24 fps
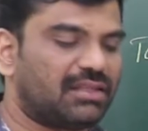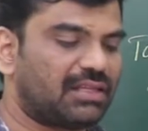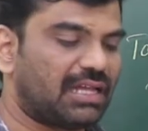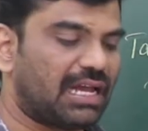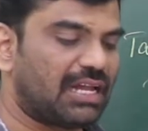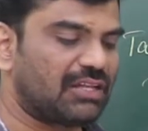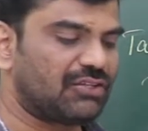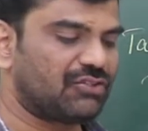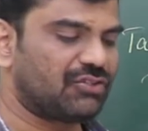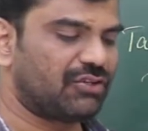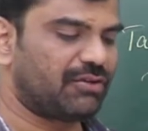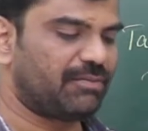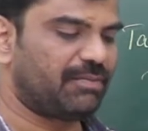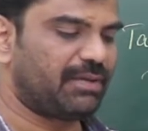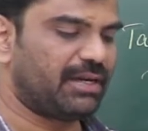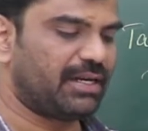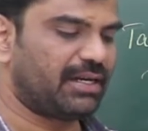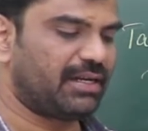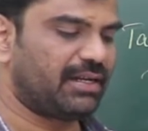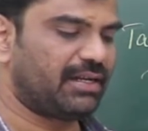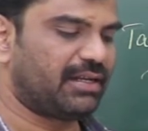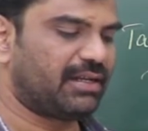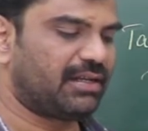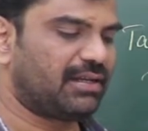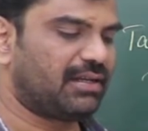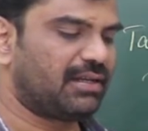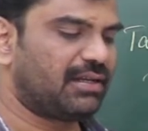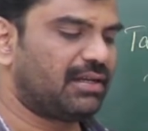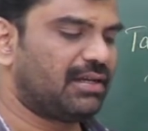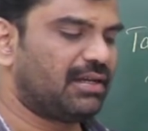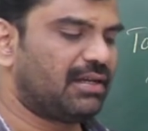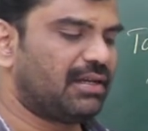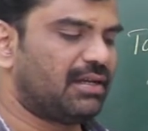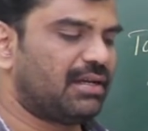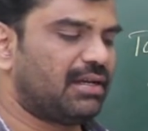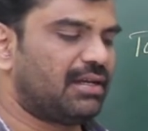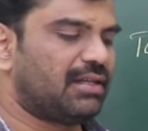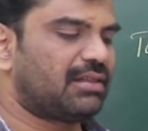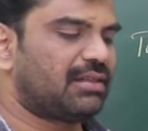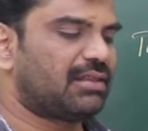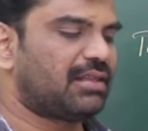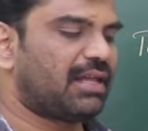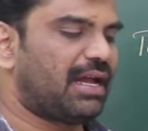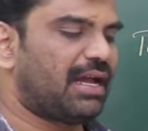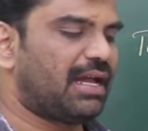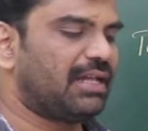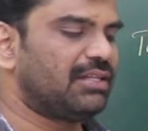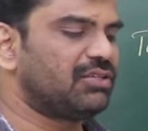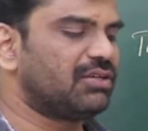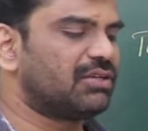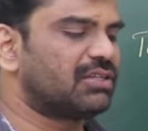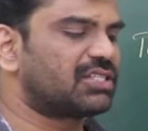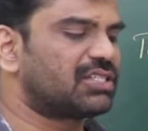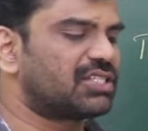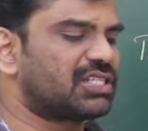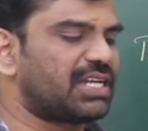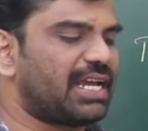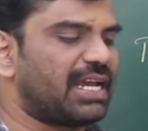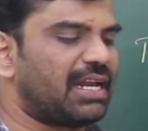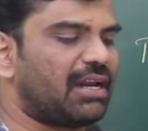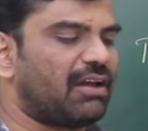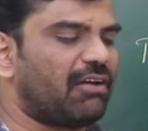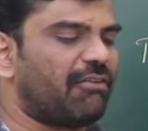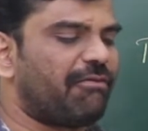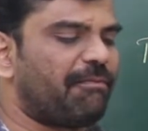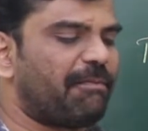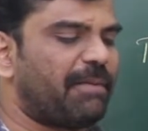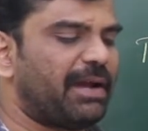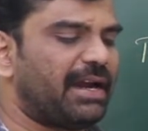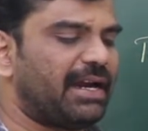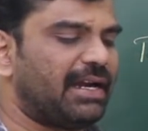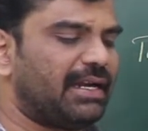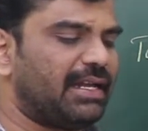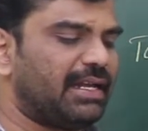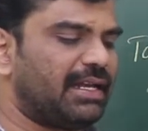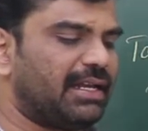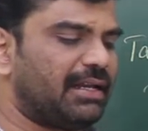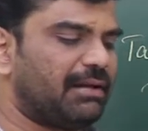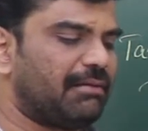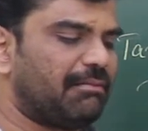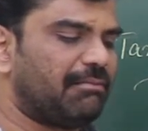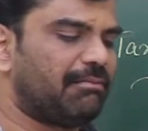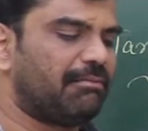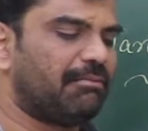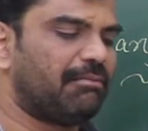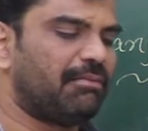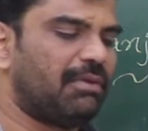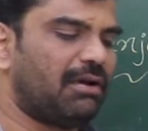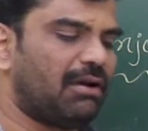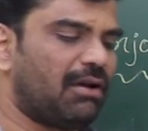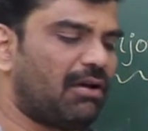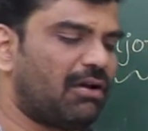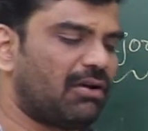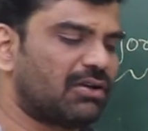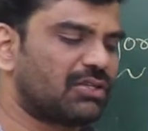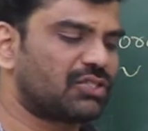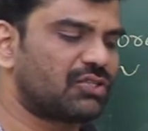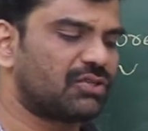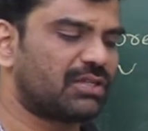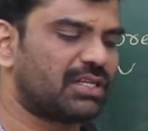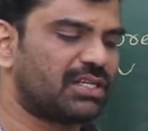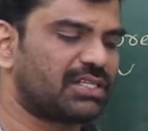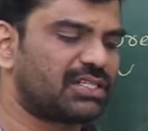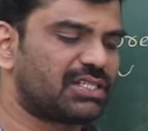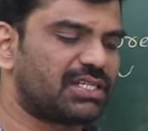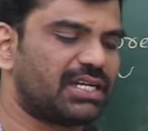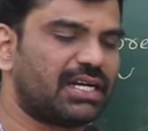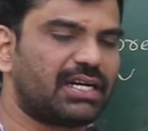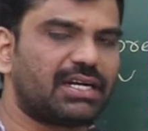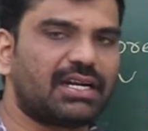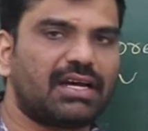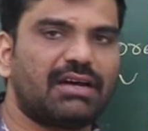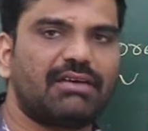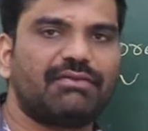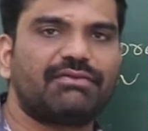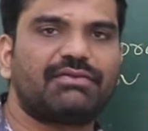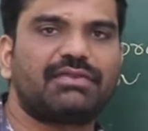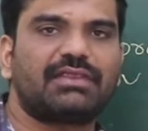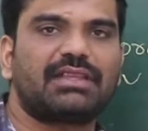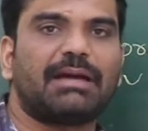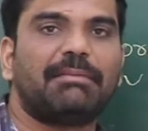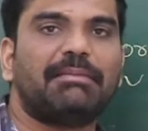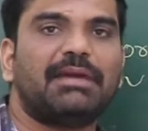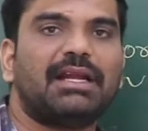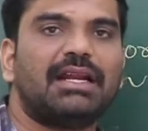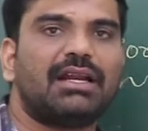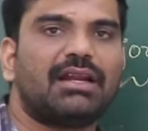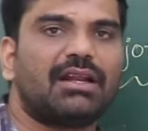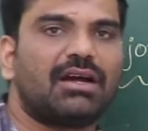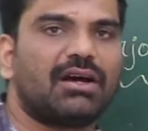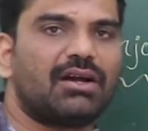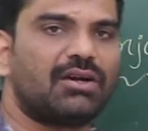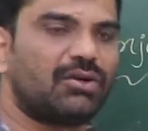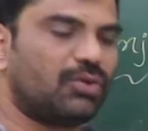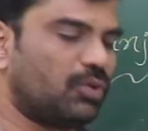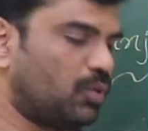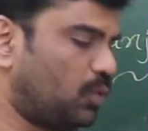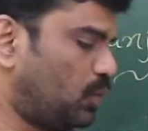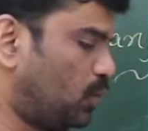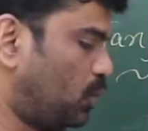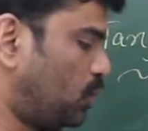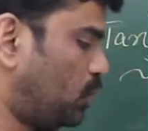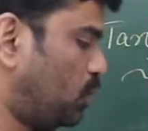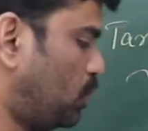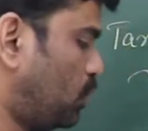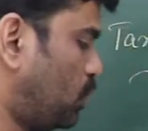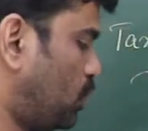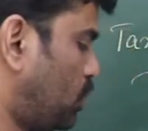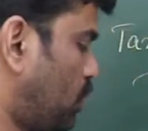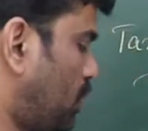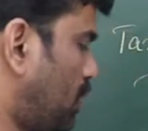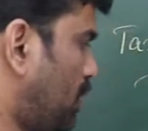Tanjore painting. Tanjore style of painting belongs to the state of Tamil Nadu.